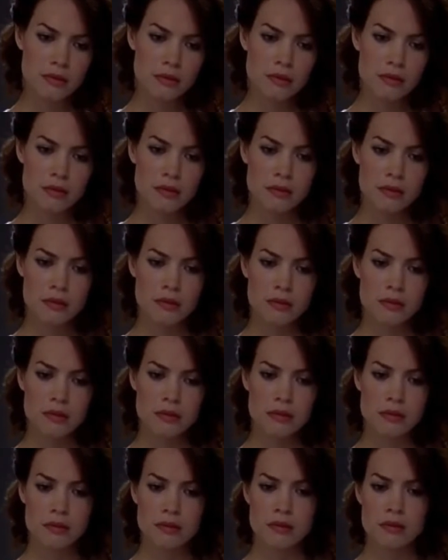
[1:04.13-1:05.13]

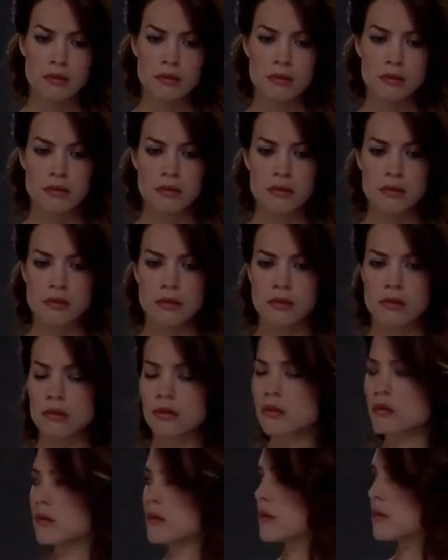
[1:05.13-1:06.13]

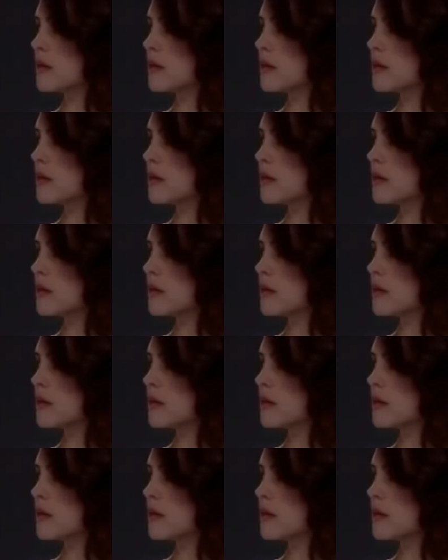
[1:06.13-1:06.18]
[no speech]